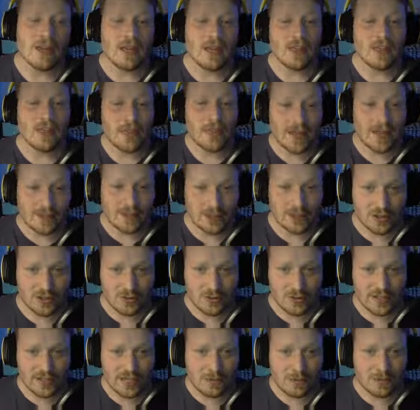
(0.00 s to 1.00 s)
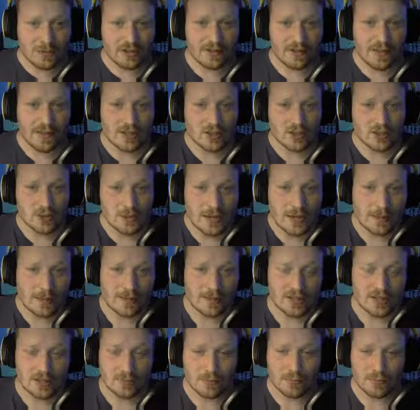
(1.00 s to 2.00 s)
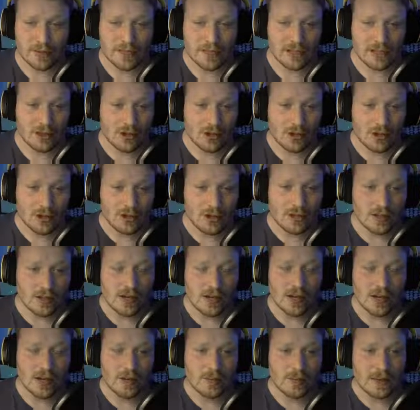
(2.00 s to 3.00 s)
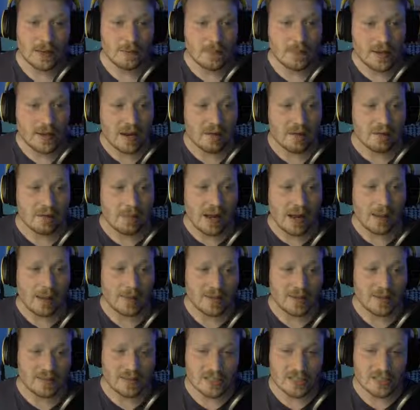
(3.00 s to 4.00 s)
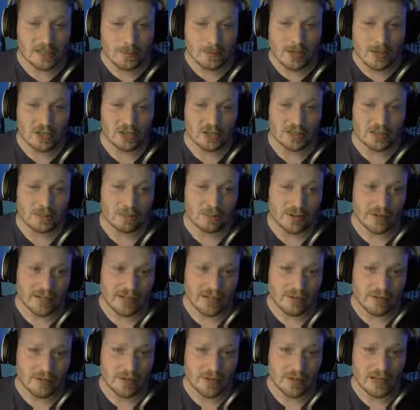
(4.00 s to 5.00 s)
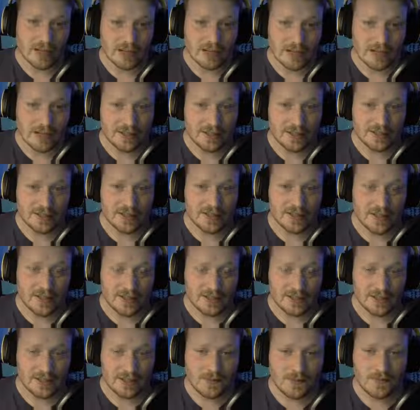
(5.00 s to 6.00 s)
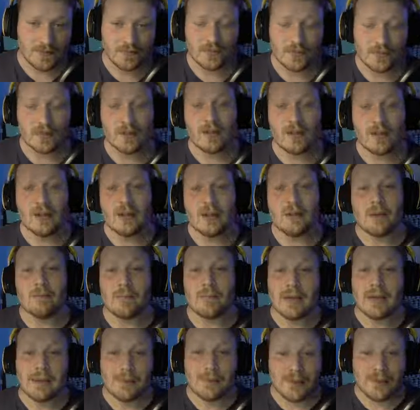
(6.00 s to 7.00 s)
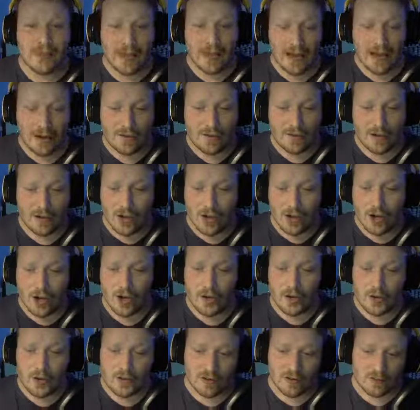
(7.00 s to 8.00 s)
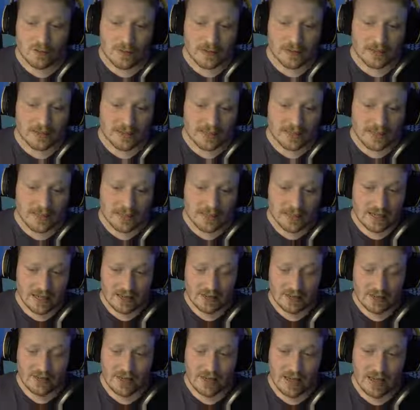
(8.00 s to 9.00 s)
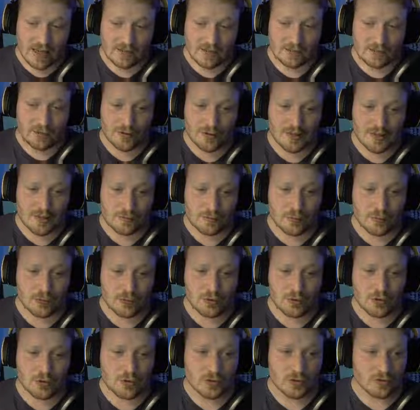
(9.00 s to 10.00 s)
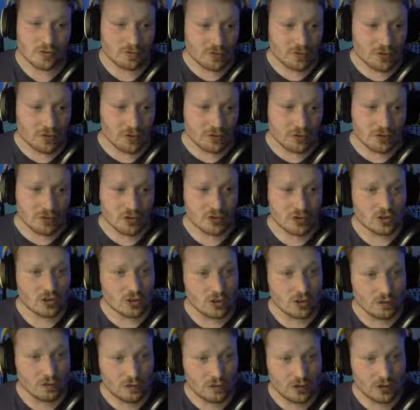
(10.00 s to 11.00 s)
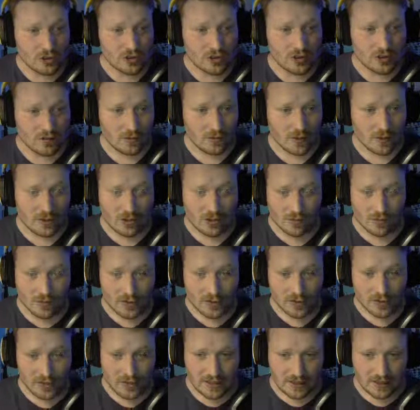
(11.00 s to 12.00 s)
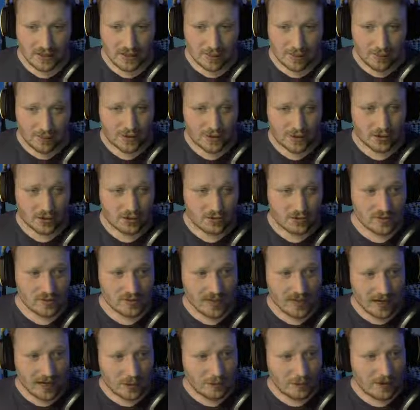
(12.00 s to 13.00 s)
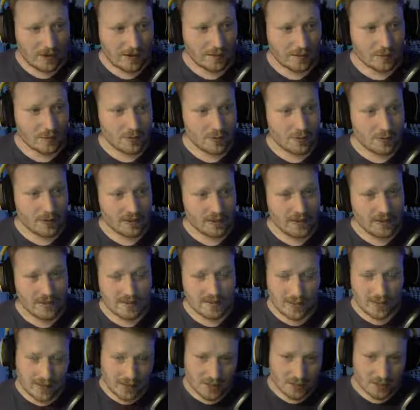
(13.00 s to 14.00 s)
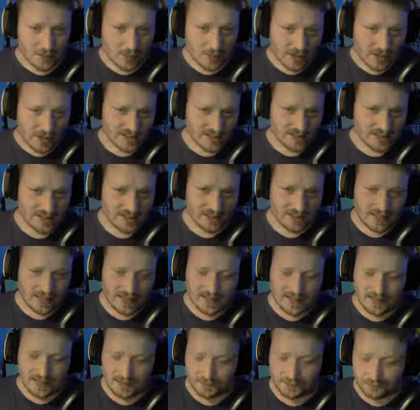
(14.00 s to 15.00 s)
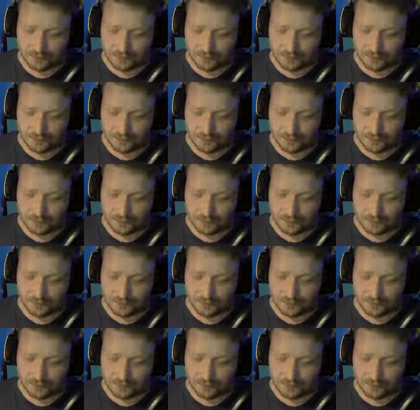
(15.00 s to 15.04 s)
That's a unique ability that some armies can bring along. Imperium armies especially bring it for the Caladius Assassin. Maybe they have another ability that, for example, could reduce toughness, which obviously then we could stack with our own abilities, as we might see later.